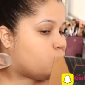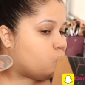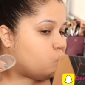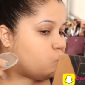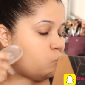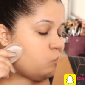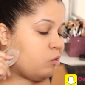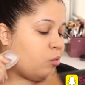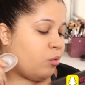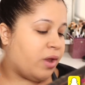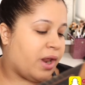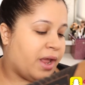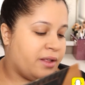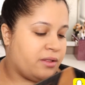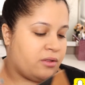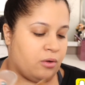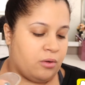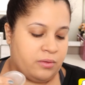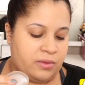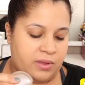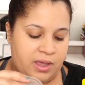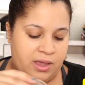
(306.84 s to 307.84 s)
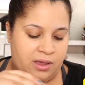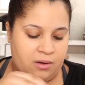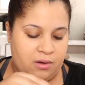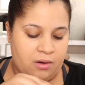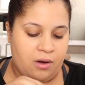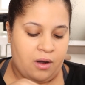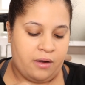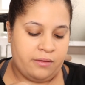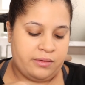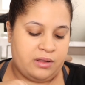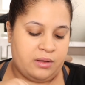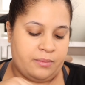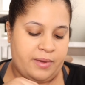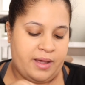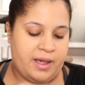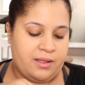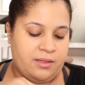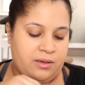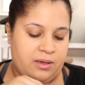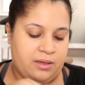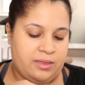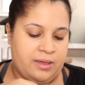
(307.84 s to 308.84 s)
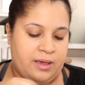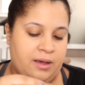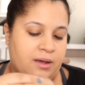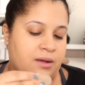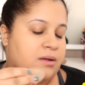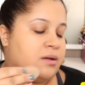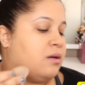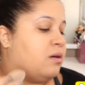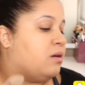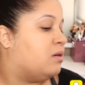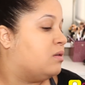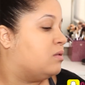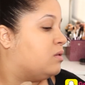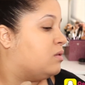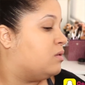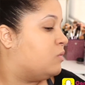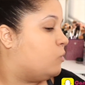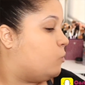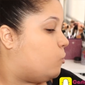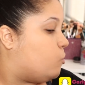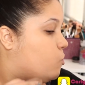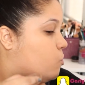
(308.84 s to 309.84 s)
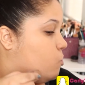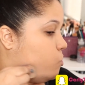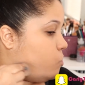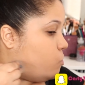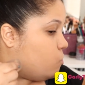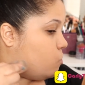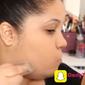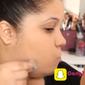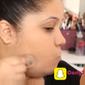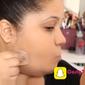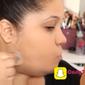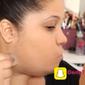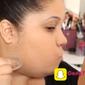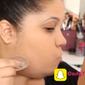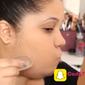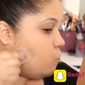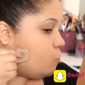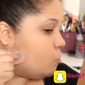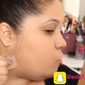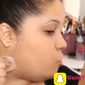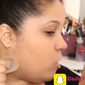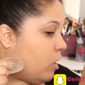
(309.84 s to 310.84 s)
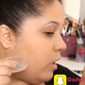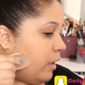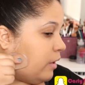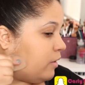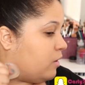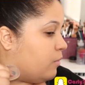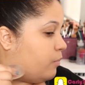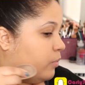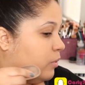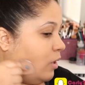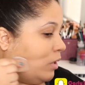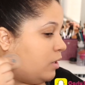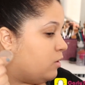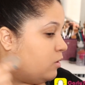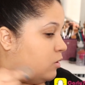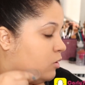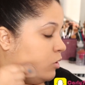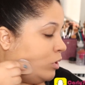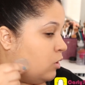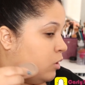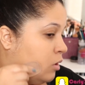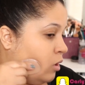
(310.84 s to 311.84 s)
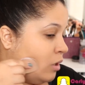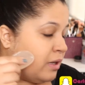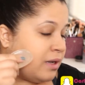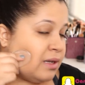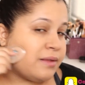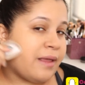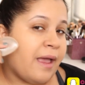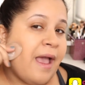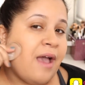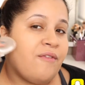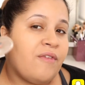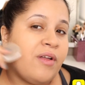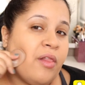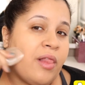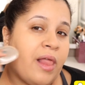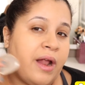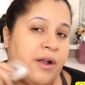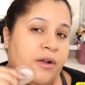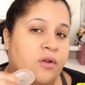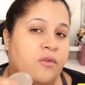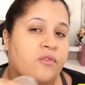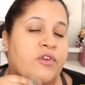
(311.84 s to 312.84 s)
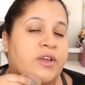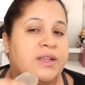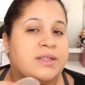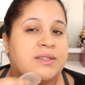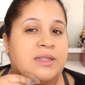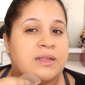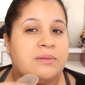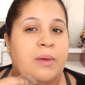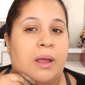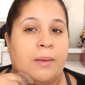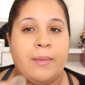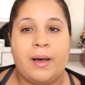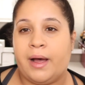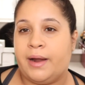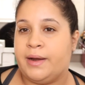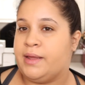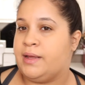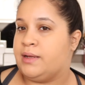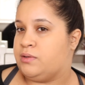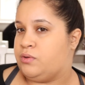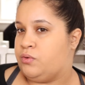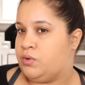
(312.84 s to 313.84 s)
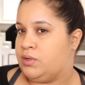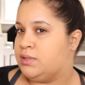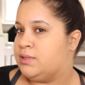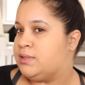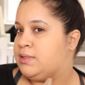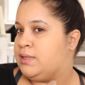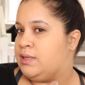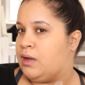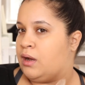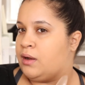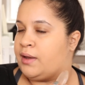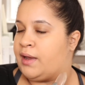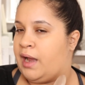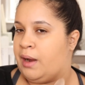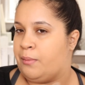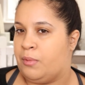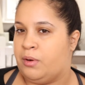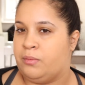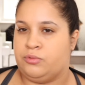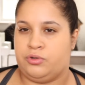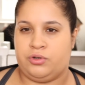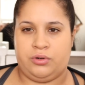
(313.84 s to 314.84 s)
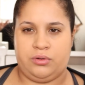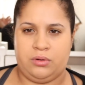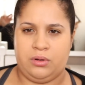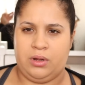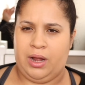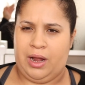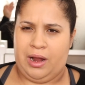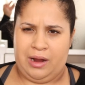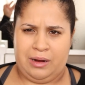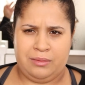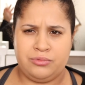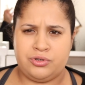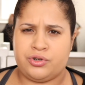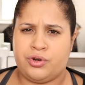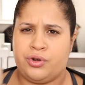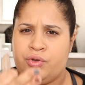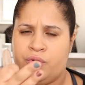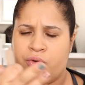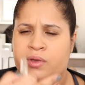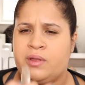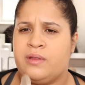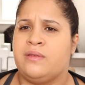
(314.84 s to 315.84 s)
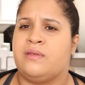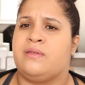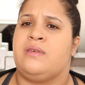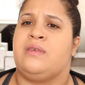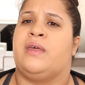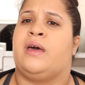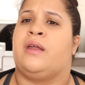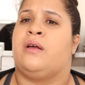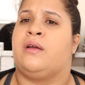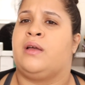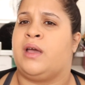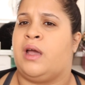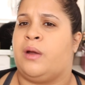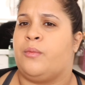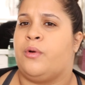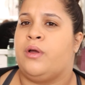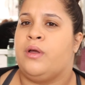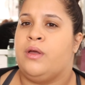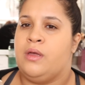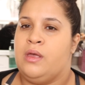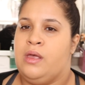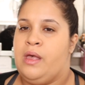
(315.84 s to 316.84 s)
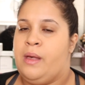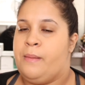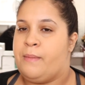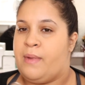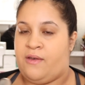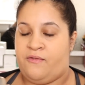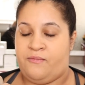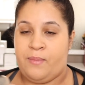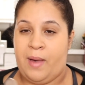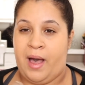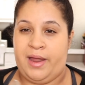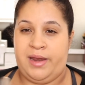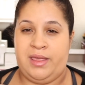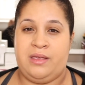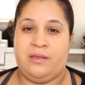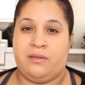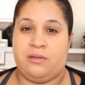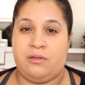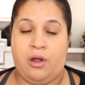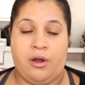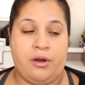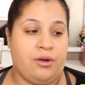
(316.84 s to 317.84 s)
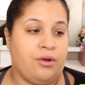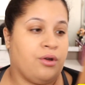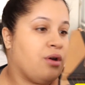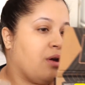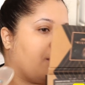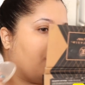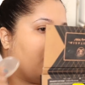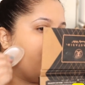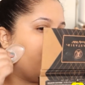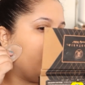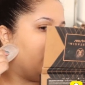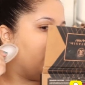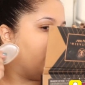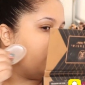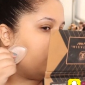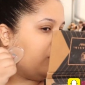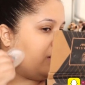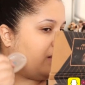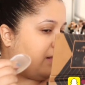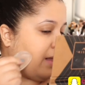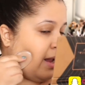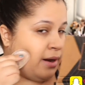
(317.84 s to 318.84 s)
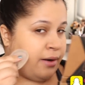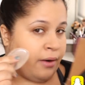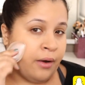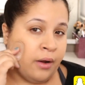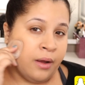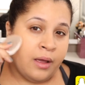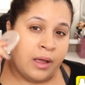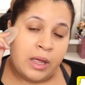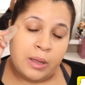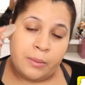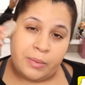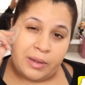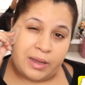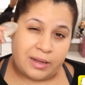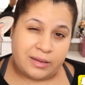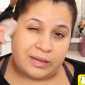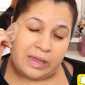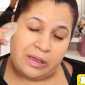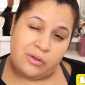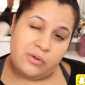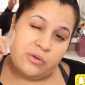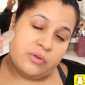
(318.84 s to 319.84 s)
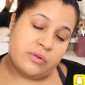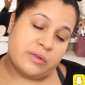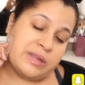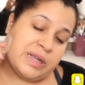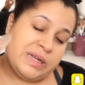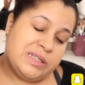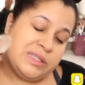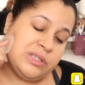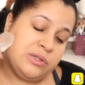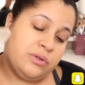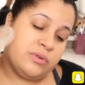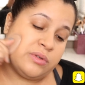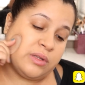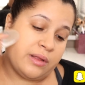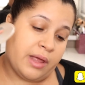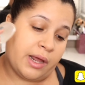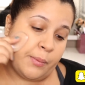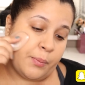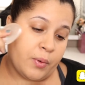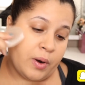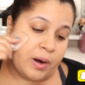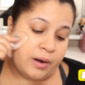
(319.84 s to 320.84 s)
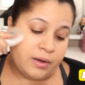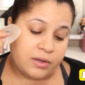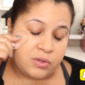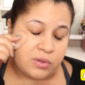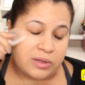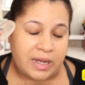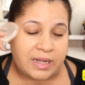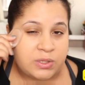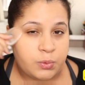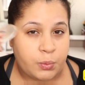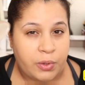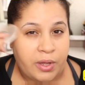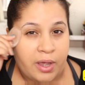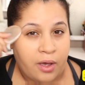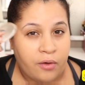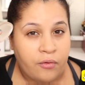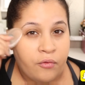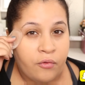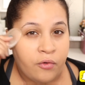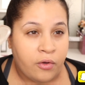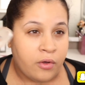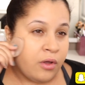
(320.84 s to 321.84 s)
See what I don't like off the bat? Look at that. Usually I like to blend, because I have a lighter face than my body, as you can see on camera. I'm sure you can see that on camera. My body is darker and my face is always lighter because I tend to use a lot of products, SPF,